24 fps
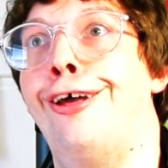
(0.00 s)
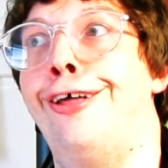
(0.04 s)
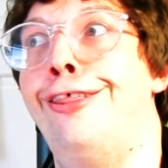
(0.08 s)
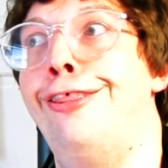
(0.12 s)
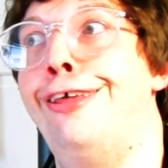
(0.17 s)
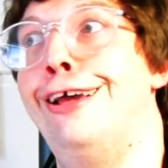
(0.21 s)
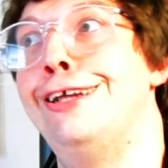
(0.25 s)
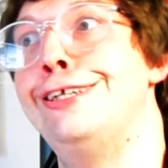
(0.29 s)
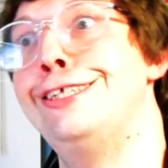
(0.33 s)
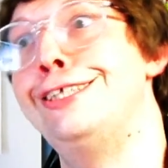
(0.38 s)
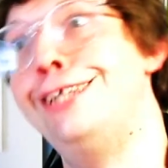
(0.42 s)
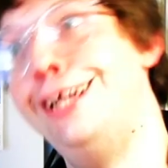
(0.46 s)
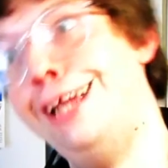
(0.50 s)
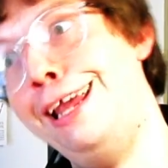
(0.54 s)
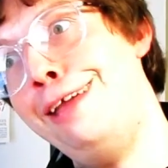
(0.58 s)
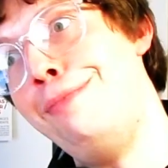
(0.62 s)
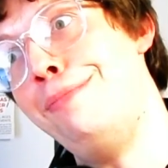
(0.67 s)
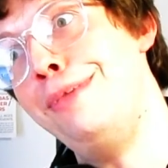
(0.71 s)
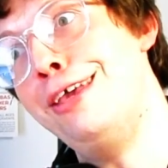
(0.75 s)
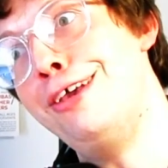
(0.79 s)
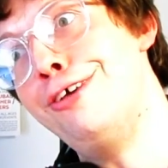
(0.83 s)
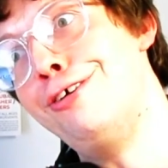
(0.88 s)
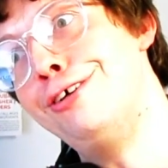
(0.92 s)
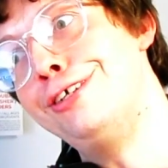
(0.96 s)
the sheet
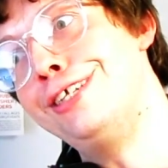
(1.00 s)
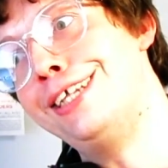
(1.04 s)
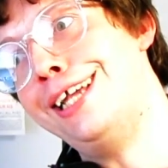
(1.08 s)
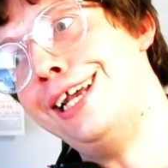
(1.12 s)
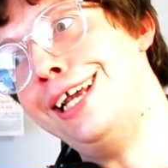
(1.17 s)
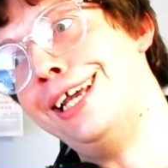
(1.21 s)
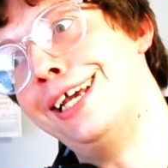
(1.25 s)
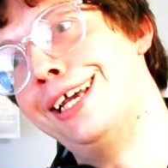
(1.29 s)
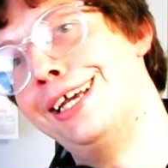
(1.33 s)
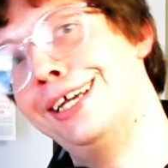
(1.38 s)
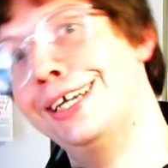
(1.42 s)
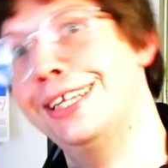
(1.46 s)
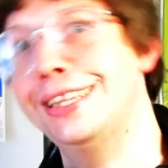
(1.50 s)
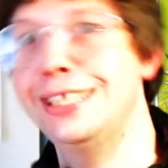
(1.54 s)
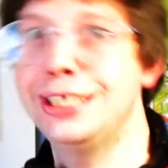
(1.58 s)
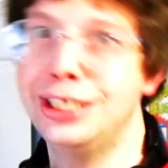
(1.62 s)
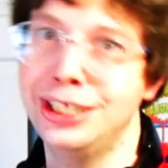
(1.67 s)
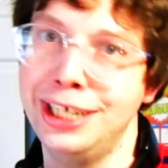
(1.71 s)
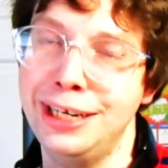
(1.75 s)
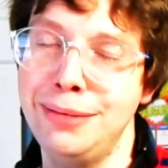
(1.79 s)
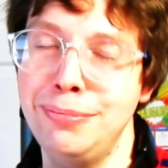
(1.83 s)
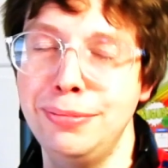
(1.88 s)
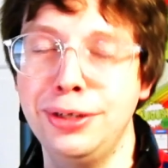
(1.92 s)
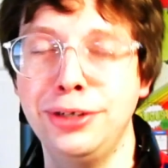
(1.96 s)
music
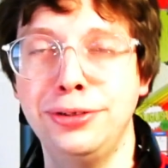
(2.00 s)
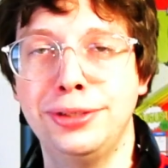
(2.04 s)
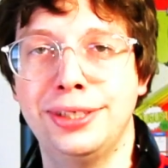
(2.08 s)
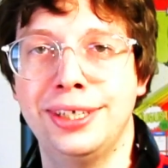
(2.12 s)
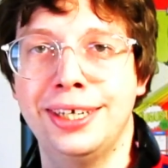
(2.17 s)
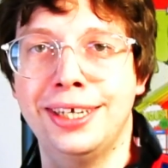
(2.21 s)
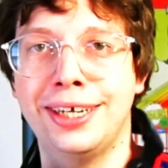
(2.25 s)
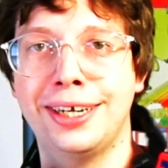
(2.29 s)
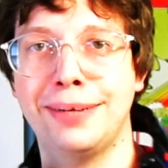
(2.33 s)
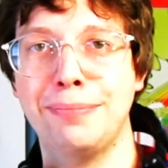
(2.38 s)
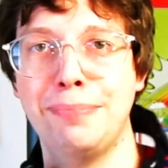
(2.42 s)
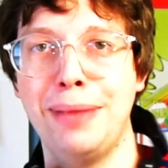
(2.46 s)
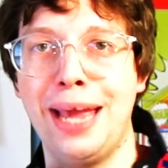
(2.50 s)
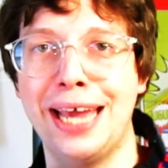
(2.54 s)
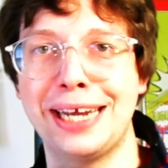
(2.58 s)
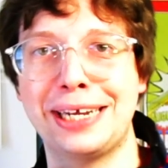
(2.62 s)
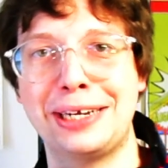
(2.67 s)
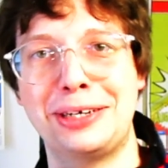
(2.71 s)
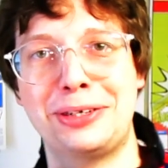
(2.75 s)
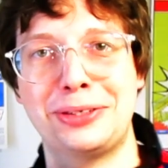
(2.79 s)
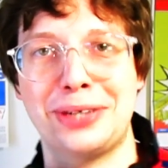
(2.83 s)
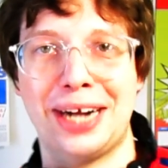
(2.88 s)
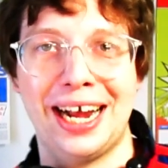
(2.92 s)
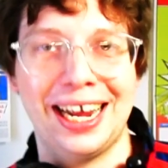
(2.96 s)

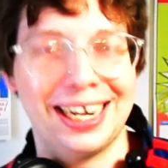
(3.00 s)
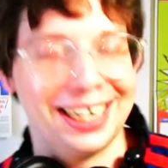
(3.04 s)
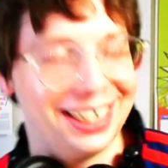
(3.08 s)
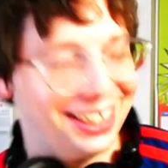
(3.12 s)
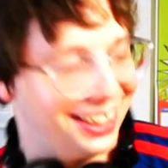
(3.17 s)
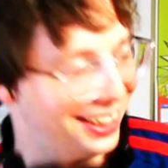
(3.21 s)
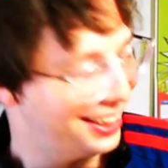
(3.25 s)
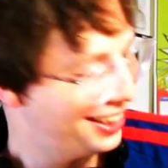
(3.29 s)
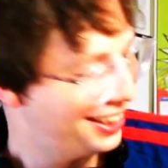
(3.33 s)
backing track.